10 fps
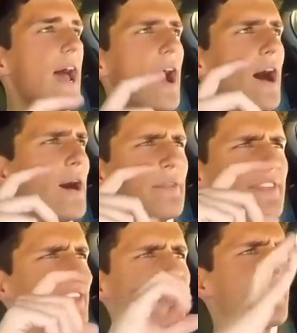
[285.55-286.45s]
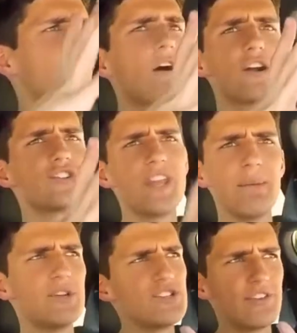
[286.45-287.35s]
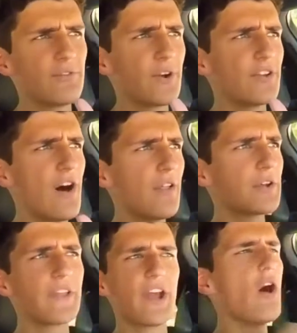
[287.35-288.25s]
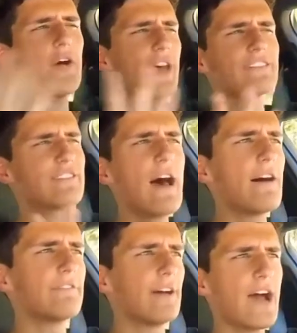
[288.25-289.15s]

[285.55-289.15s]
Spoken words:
the enlarged images for $1, all that stuff.